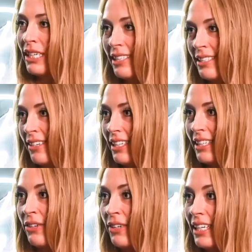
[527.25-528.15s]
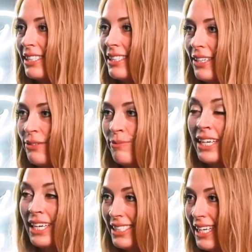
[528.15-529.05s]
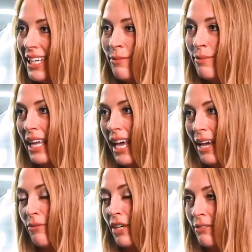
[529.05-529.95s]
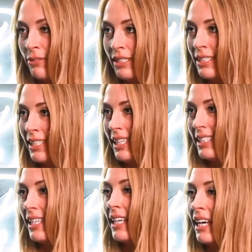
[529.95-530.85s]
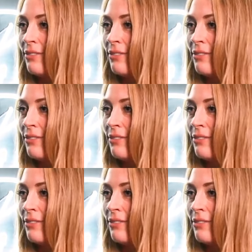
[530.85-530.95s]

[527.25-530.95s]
I was already doing it. So setting up the camera was easy enough.